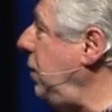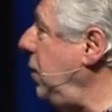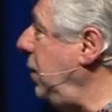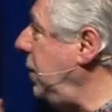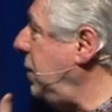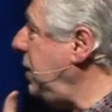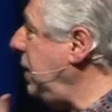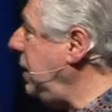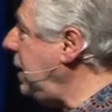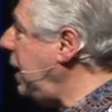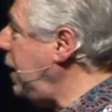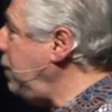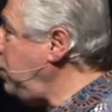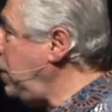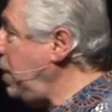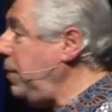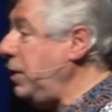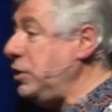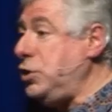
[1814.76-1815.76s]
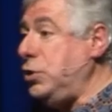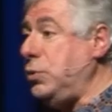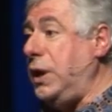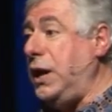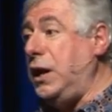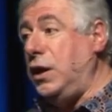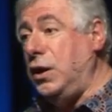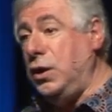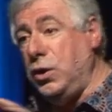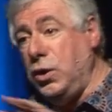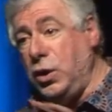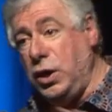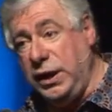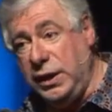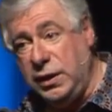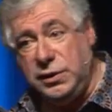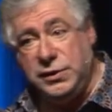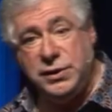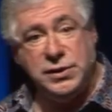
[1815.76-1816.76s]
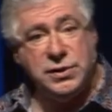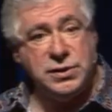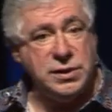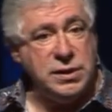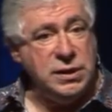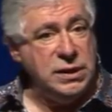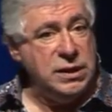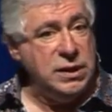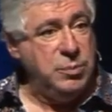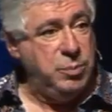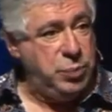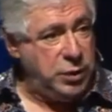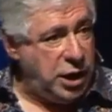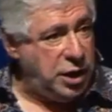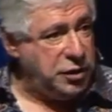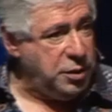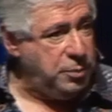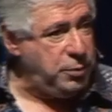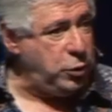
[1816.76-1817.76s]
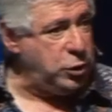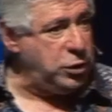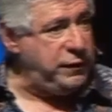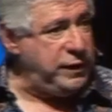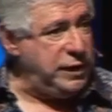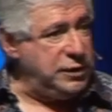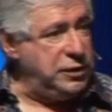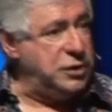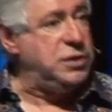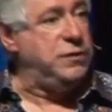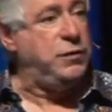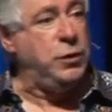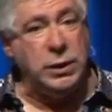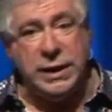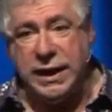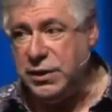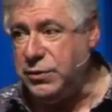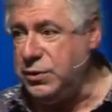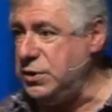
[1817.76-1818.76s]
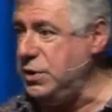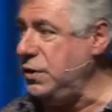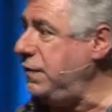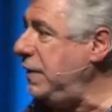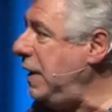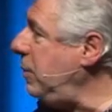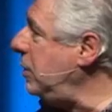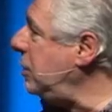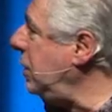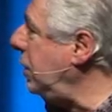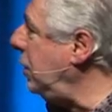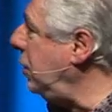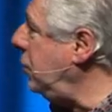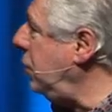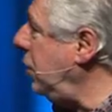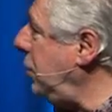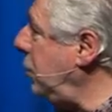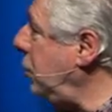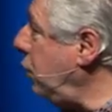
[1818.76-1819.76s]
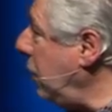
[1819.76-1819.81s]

Hersey, Dave Wabnitz, who are elders, on the board of elders of all our Christian Family Centre churches,